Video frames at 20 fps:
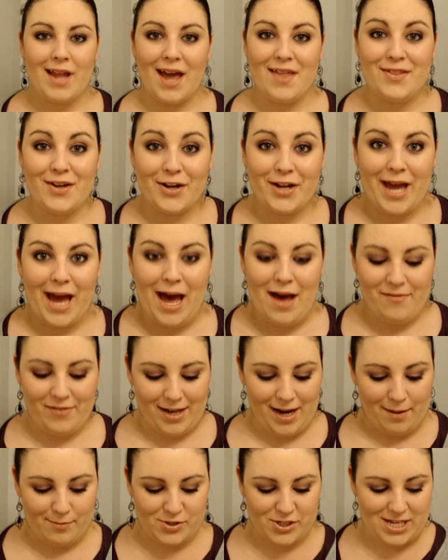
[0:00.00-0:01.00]
And there you have
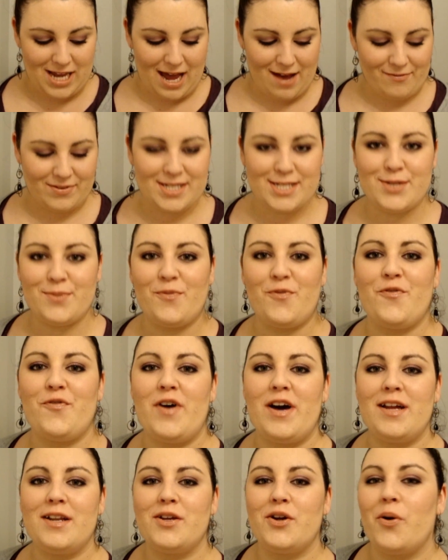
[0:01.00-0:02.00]
it. I'm just having some
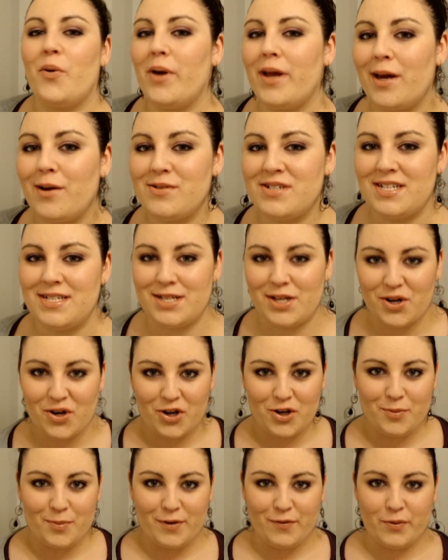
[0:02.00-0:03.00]
fun, going out to dinner
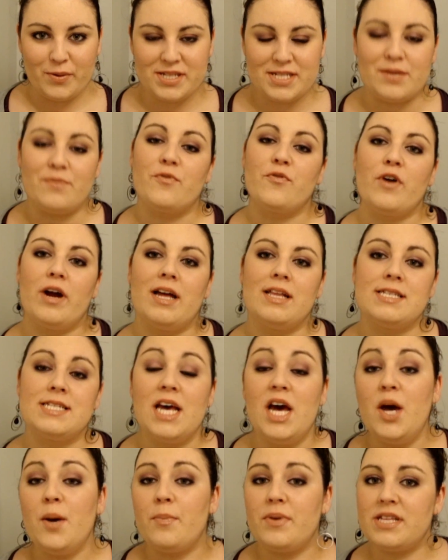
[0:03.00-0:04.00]
and a movie with some
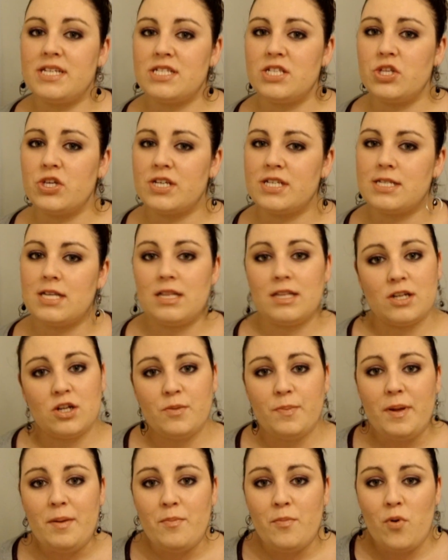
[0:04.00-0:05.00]
friends. But this look is a
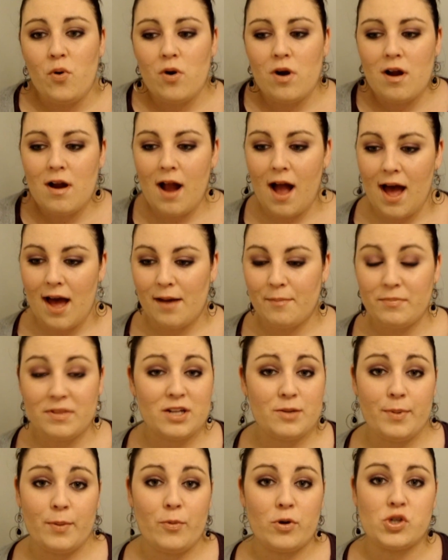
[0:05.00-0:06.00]
little bit more
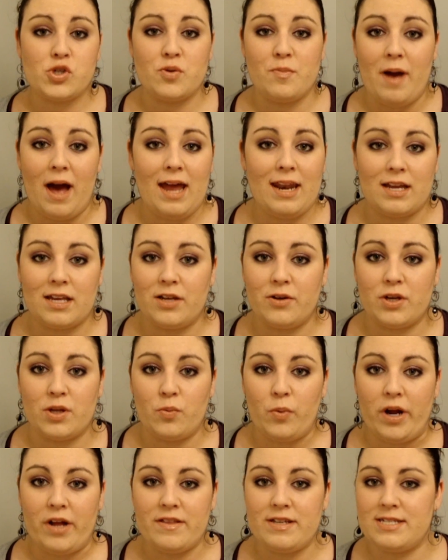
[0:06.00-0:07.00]
dramatic. You
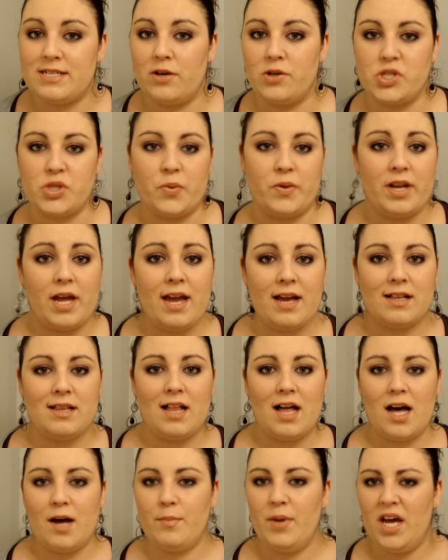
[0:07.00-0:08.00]
can wear this out to a
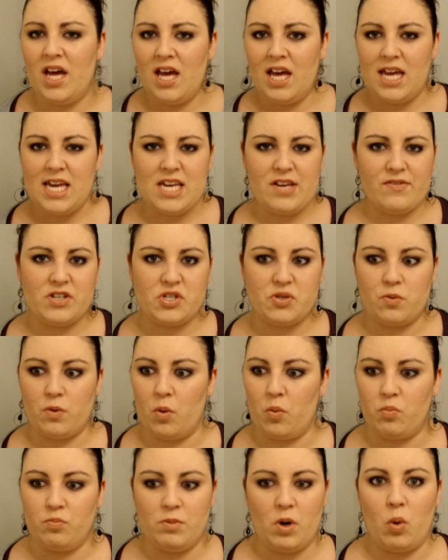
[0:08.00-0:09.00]
nightclub, even
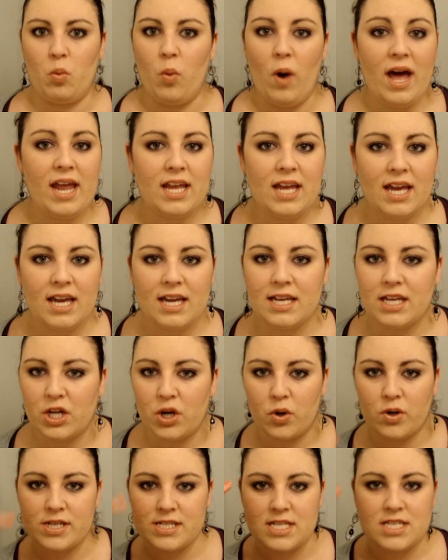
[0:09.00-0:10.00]
to a wedding, you
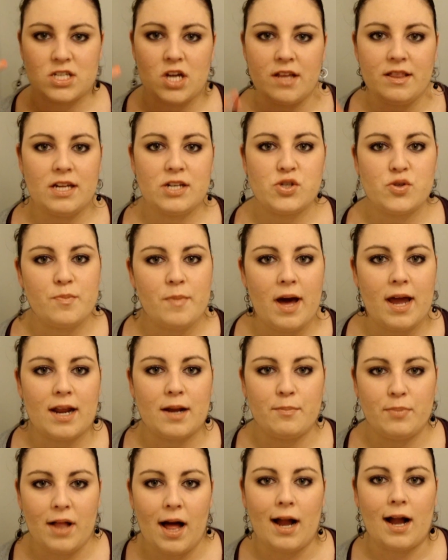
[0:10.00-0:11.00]
know, because it's got that
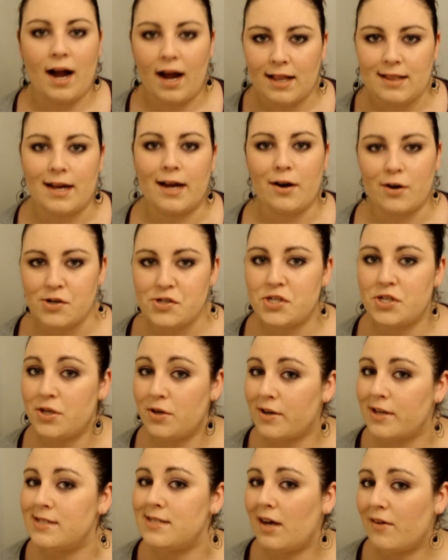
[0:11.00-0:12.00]
dramatic black eyeliner. So
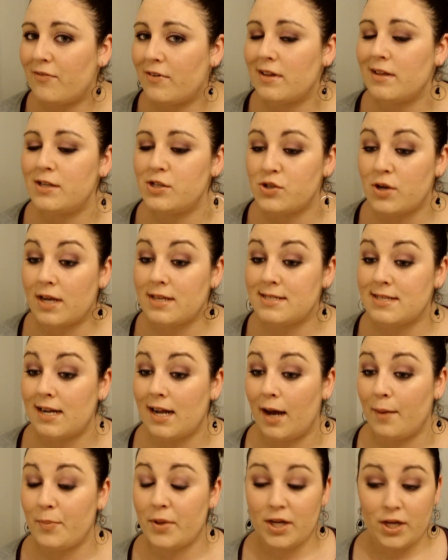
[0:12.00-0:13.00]
you could definitely dress
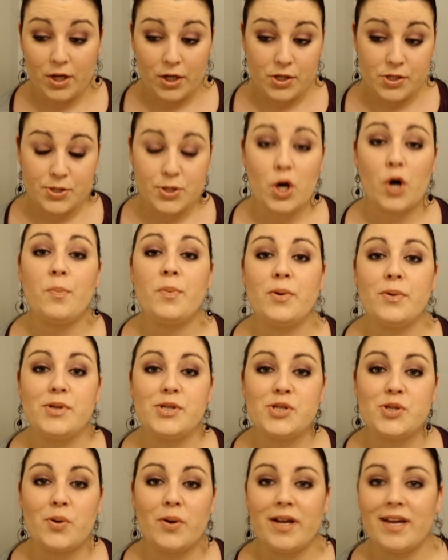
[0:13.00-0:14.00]
it up. So I hope you
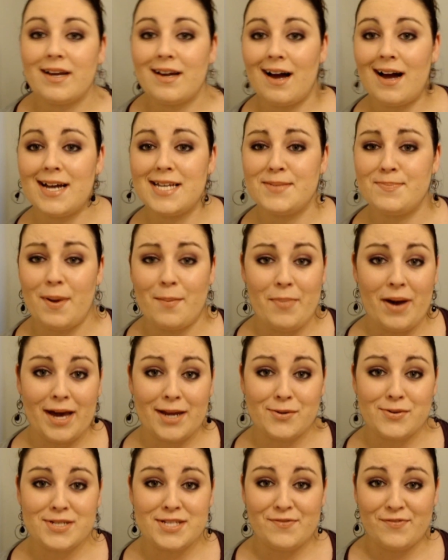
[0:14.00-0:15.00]
enjoy it, guys. My
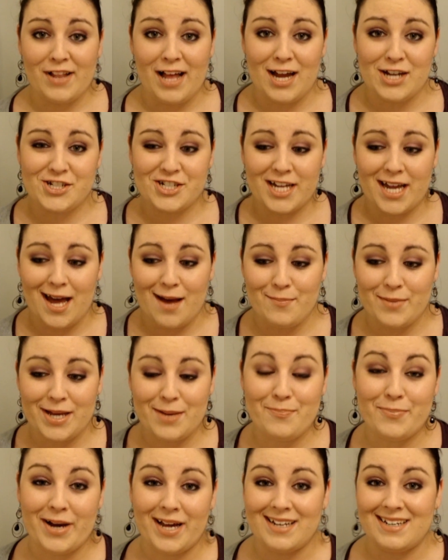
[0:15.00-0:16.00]
battery's flashing at
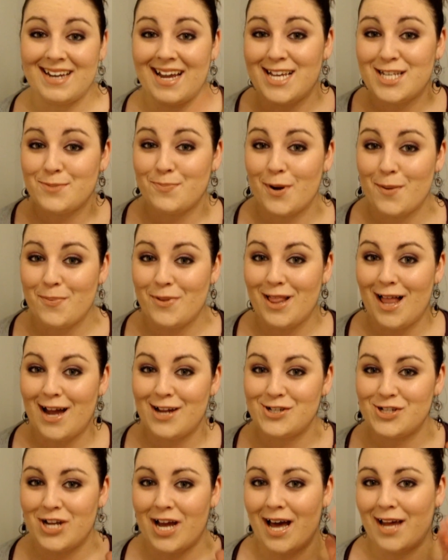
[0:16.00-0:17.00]
me, but nice purple
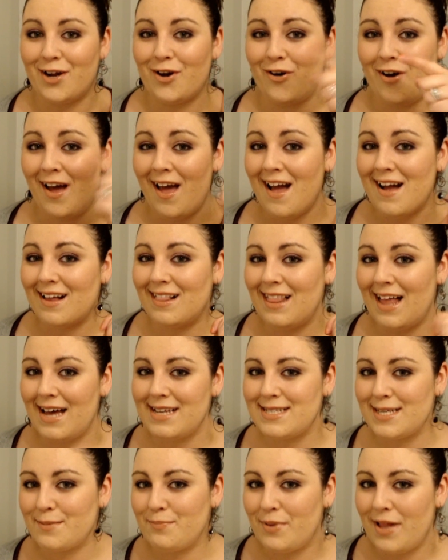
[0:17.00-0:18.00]
eyeshadow,
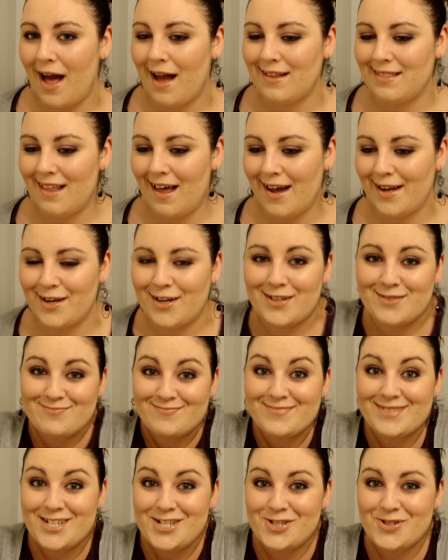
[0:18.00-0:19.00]
classic black liner.
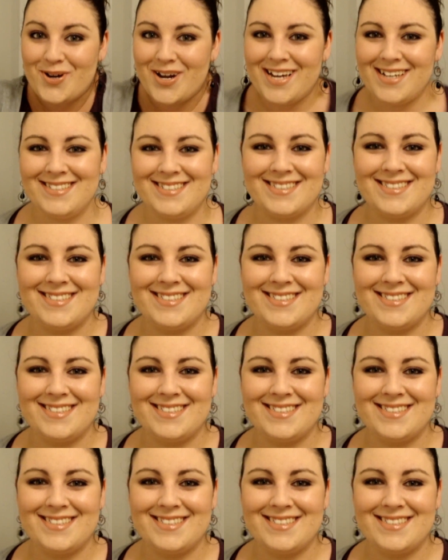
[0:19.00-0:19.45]
Enjoy!